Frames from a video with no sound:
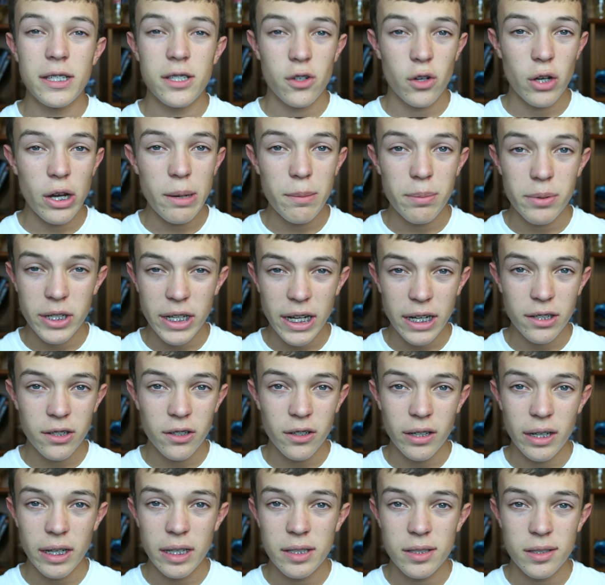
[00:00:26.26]
screen
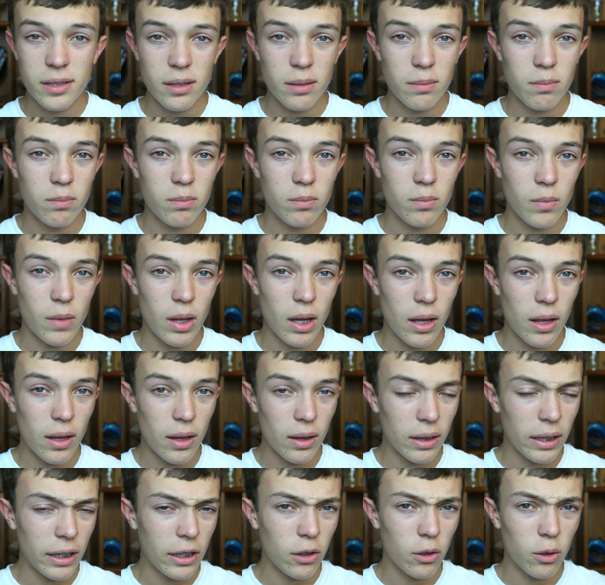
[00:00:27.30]
protector and some
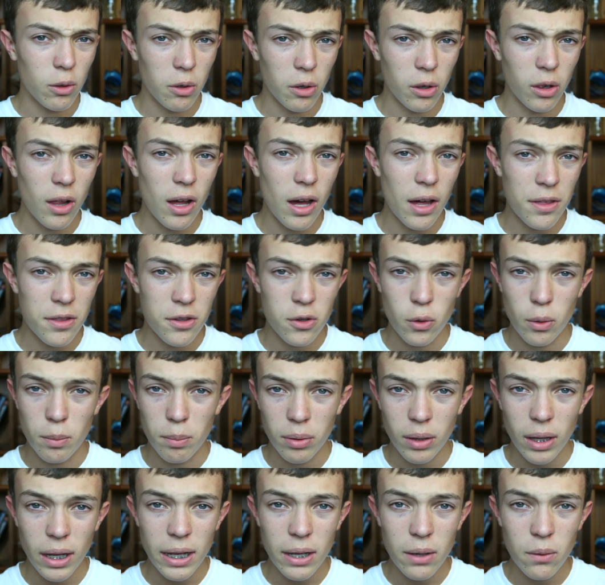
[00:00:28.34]
like a little cloth to
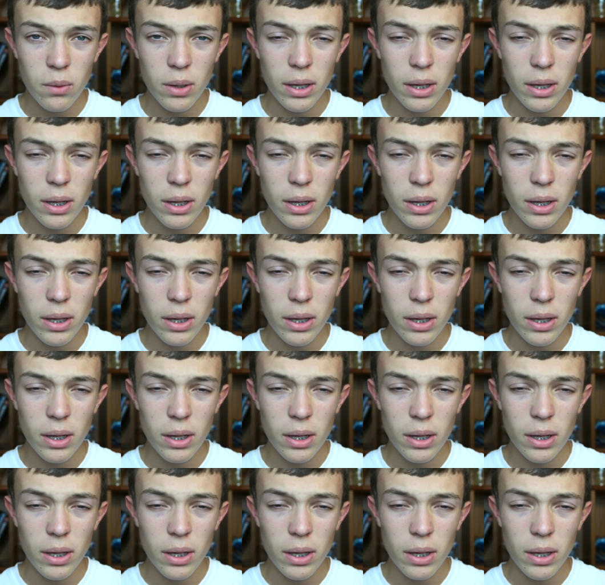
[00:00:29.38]
apply it